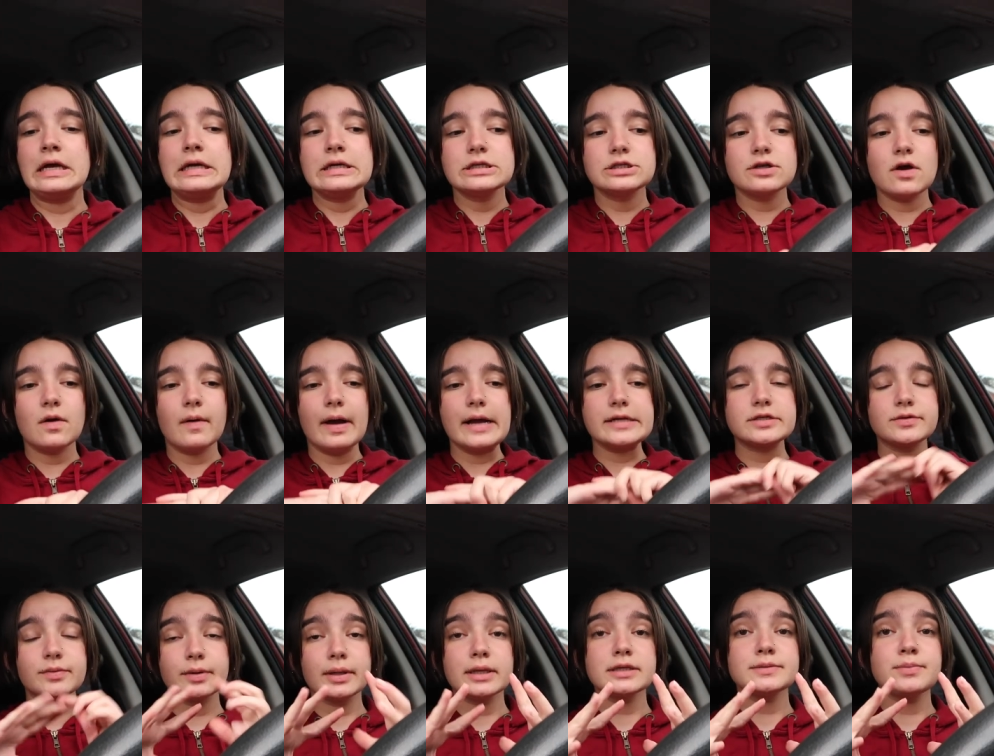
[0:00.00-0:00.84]
So it's
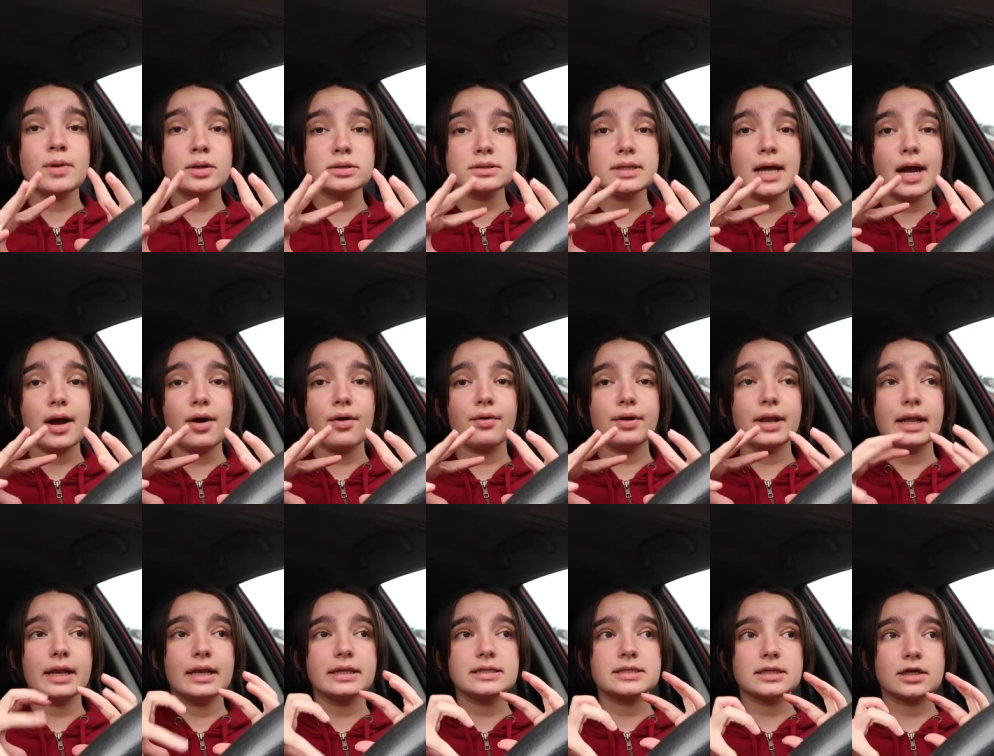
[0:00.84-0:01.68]
a really small town
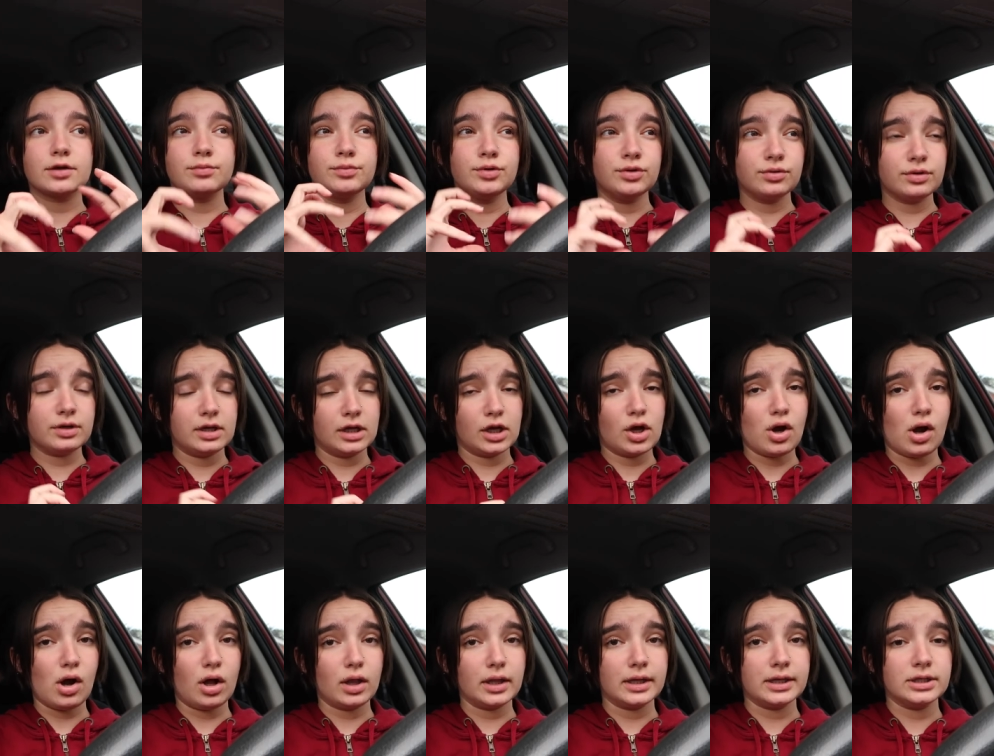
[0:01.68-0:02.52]
and it's a community
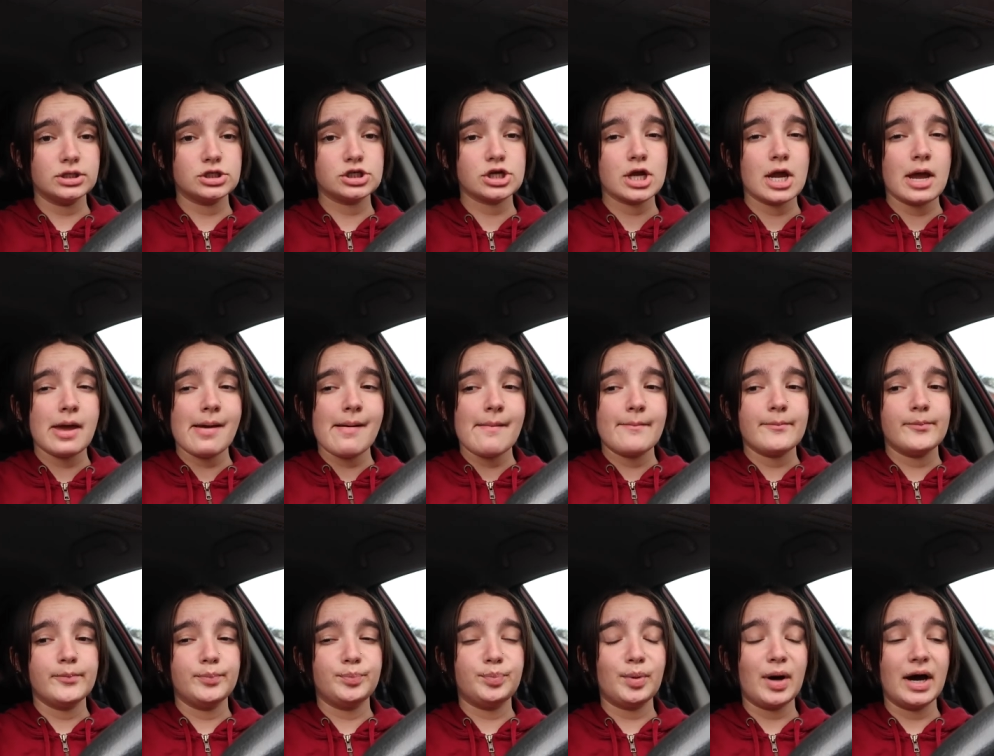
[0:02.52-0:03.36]
college,
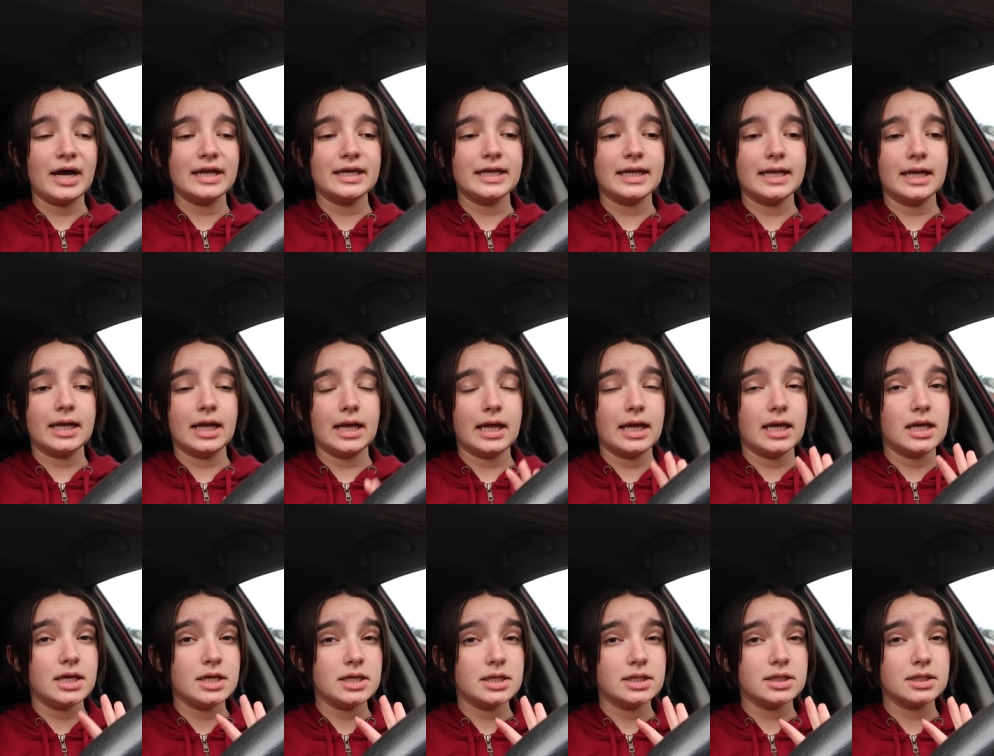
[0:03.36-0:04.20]
but it
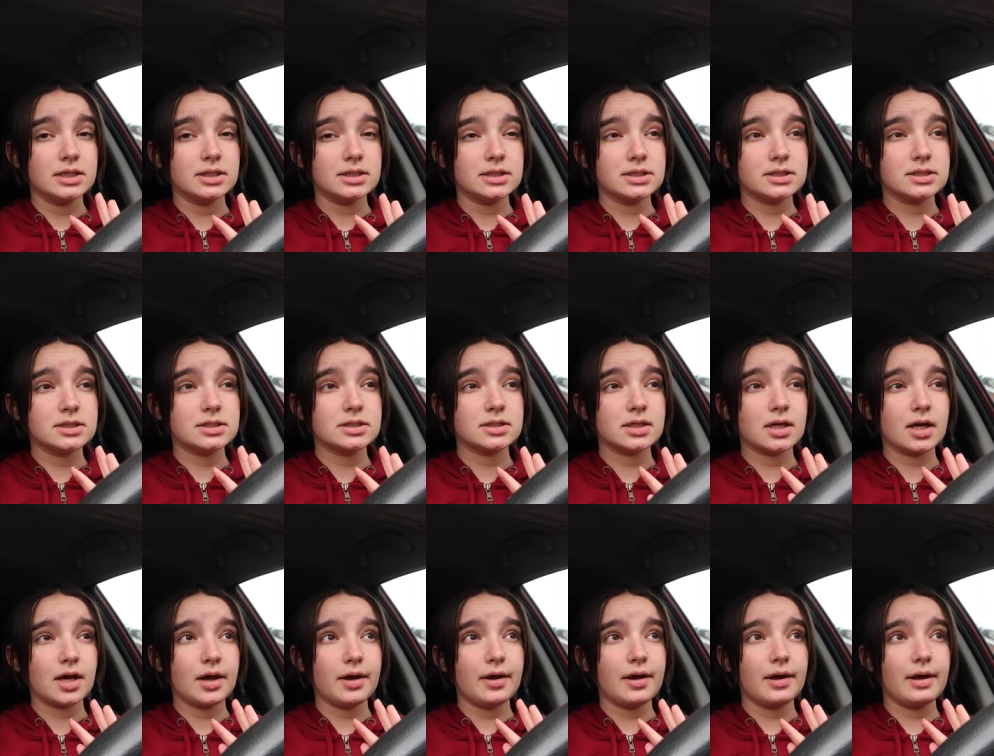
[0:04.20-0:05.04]
is
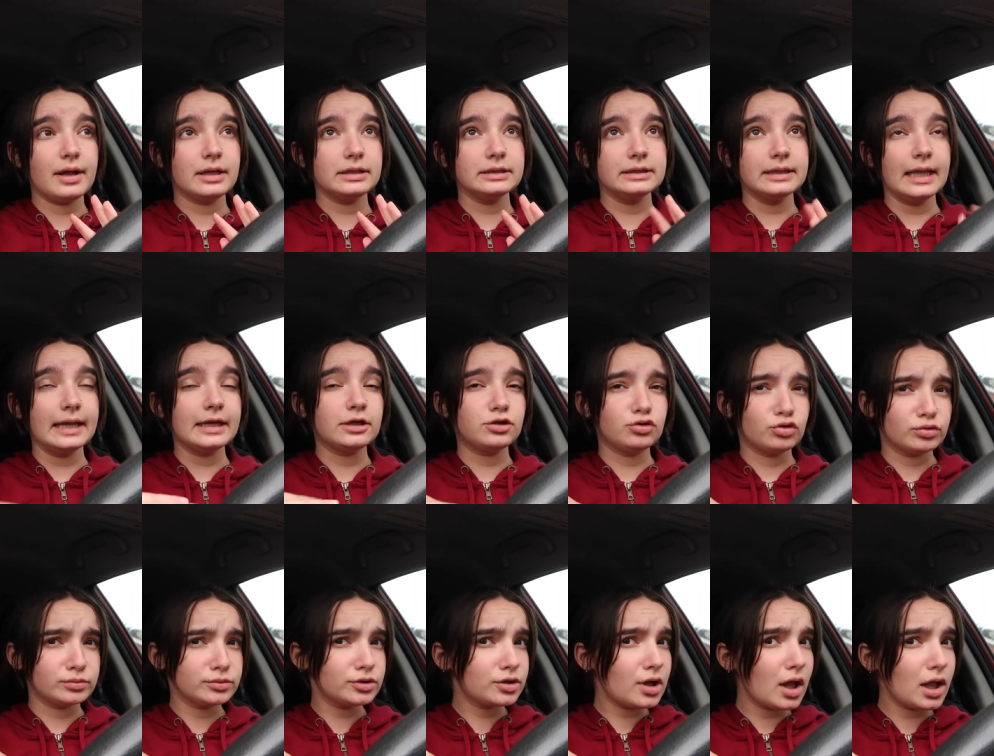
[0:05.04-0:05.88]
like
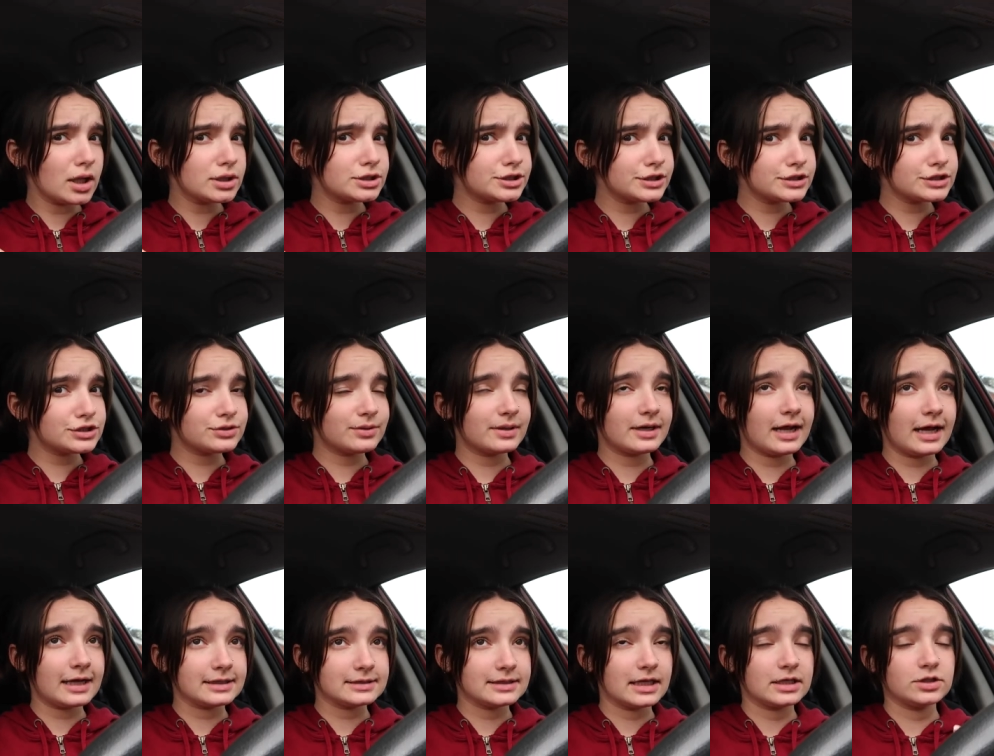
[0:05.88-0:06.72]
normal colleges, so it
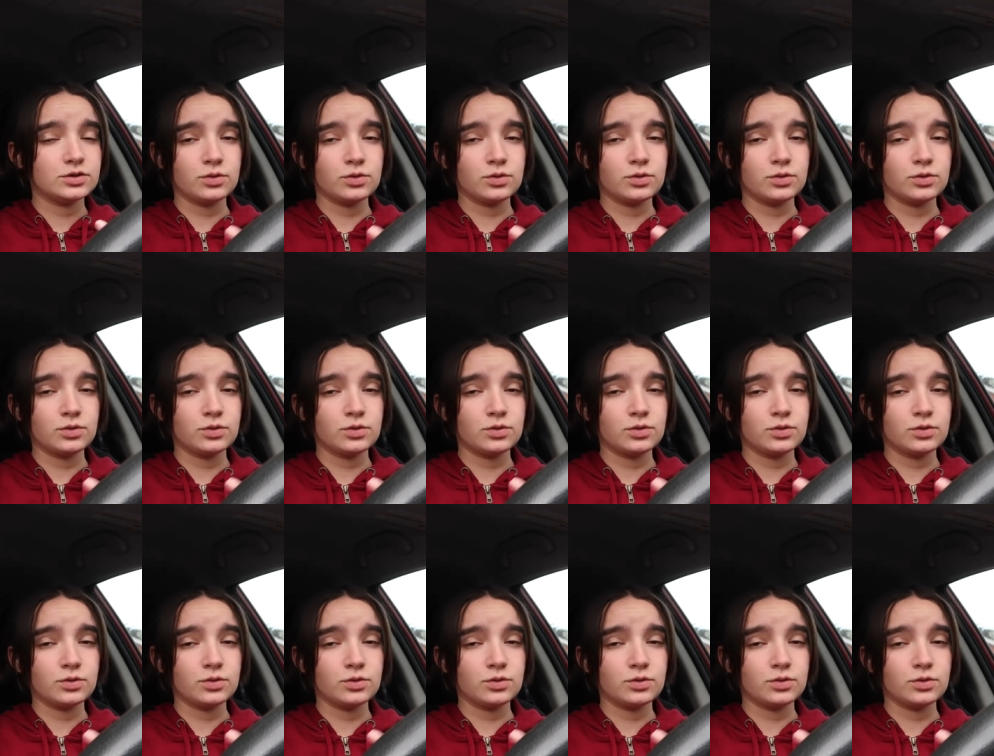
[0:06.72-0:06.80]
has like